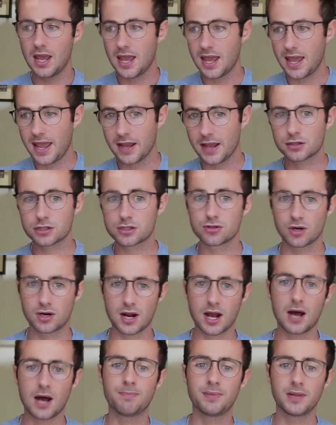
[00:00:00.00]
extra
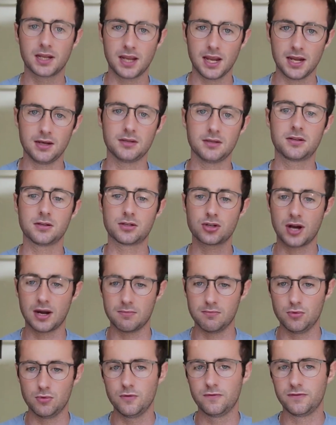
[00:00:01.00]
complicated to try to
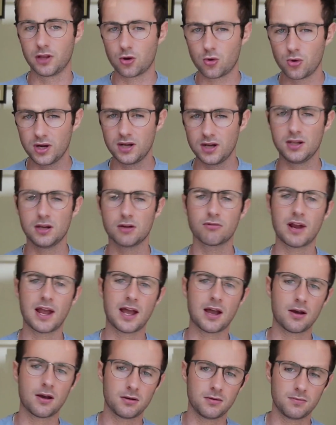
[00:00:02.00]
move liquidity
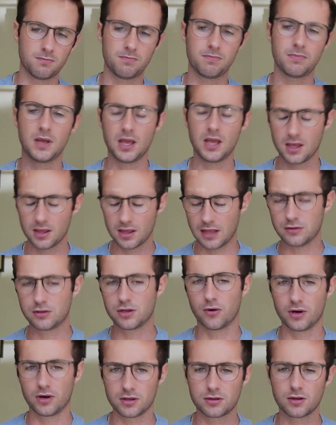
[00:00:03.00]
around and so
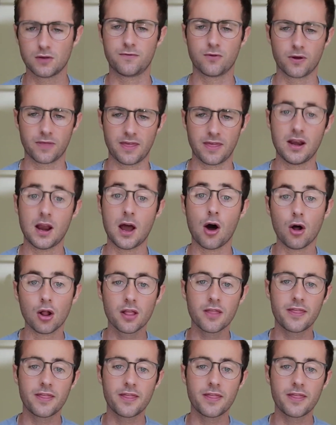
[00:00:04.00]
on and so forth. And all of that